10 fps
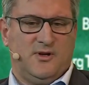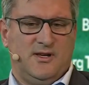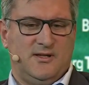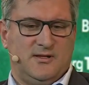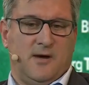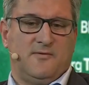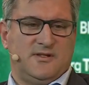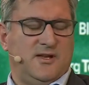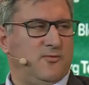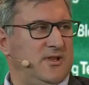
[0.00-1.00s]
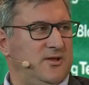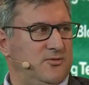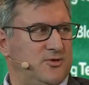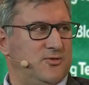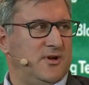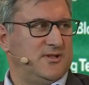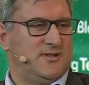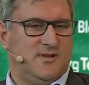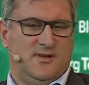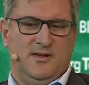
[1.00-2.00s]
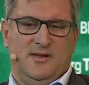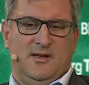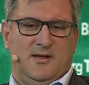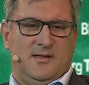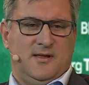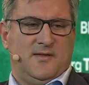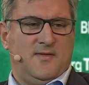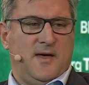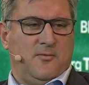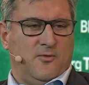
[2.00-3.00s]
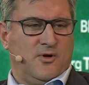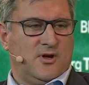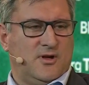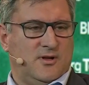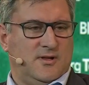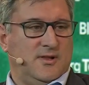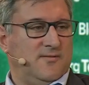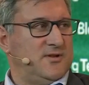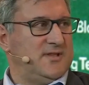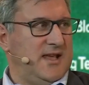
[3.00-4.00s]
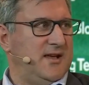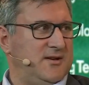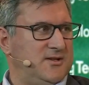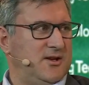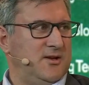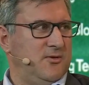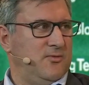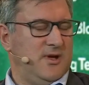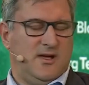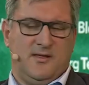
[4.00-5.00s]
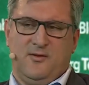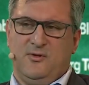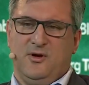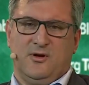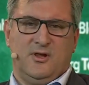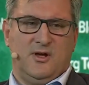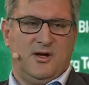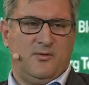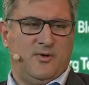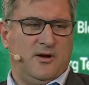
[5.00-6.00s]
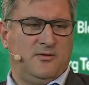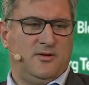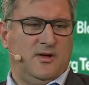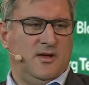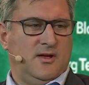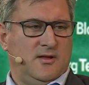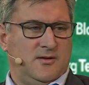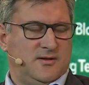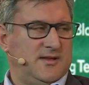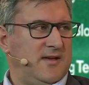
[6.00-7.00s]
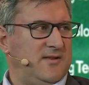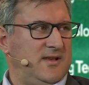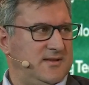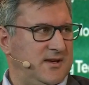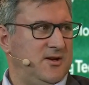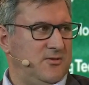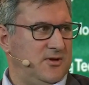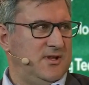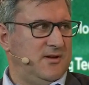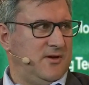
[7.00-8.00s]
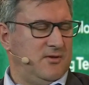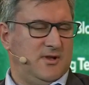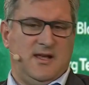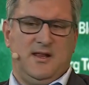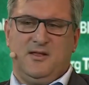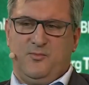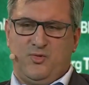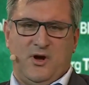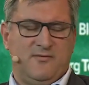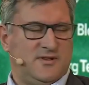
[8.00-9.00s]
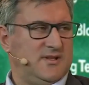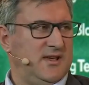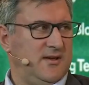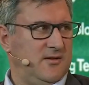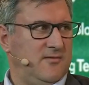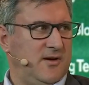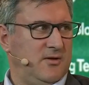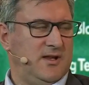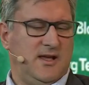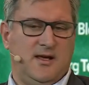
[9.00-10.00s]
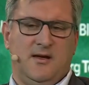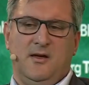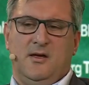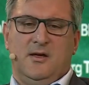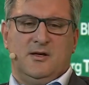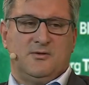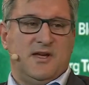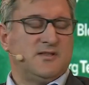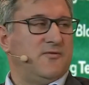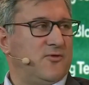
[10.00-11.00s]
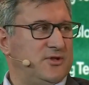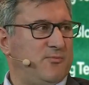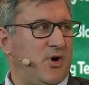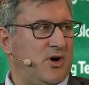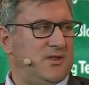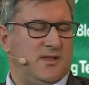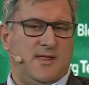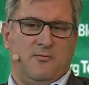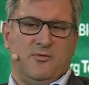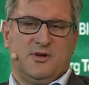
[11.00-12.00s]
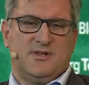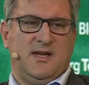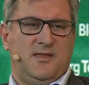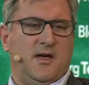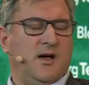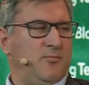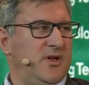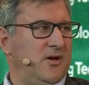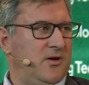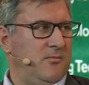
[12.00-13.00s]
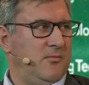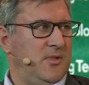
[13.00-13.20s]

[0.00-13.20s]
is obviously we need to trust that the network delivers data in a secure way. I think we talk a lot about the safety, security of our data, the privacy of our data. So that's the first part. The networks cannot become